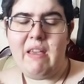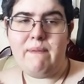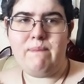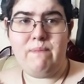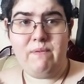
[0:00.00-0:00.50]

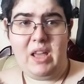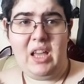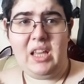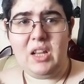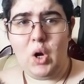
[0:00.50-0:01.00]

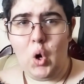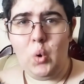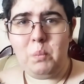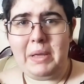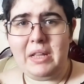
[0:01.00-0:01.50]
vague and
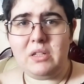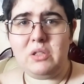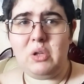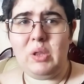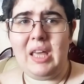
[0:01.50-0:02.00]
open
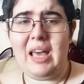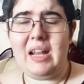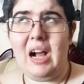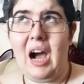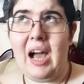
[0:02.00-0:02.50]
so
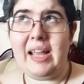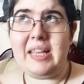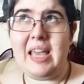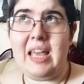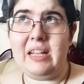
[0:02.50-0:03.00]
that I
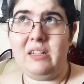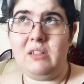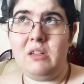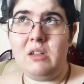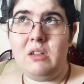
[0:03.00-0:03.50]
can
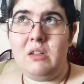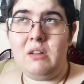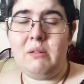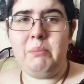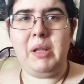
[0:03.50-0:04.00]

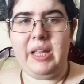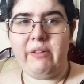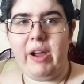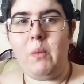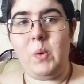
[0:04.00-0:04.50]
play
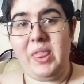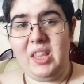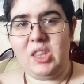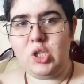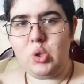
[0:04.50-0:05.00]
around
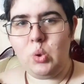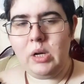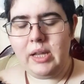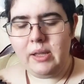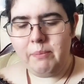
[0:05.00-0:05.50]
within the
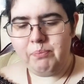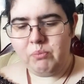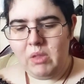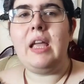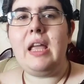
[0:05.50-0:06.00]
story.
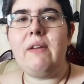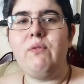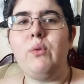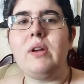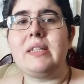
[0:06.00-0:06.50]

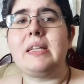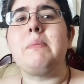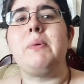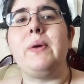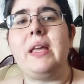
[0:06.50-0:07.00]
For
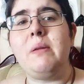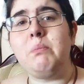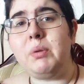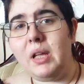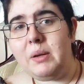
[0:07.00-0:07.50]
example, in
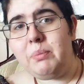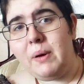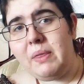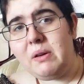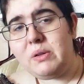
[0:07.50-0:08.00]
Blood
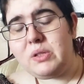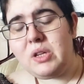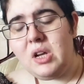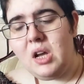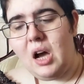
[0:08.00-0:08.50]
Brothers,
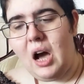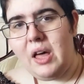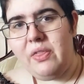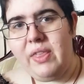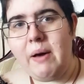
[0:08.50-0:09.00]

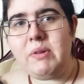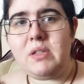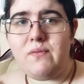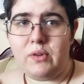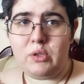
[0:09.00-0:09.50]
that was
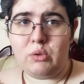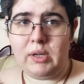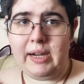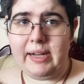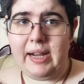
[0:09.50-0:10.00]
the first
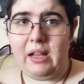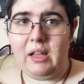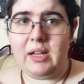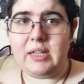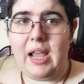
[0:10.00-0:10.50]
story I had
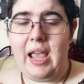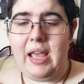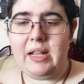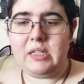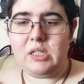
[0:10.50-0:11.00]
outlined,
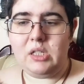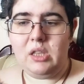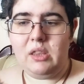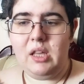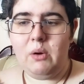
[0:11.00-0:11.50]
and
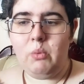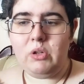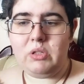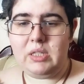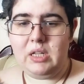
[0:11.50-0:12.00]
there were
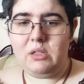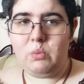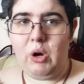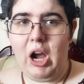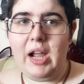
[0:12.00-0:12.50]
scenes
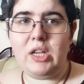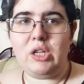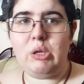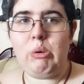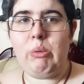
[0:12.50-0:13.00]
where I
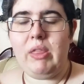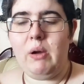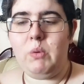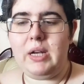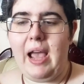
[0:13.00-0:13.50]
knew there
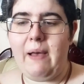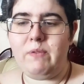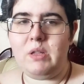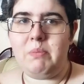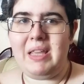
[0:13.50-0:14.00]
would have
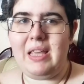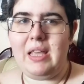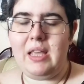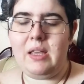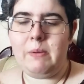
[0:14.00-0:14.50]
to
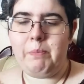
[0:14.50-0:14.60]
be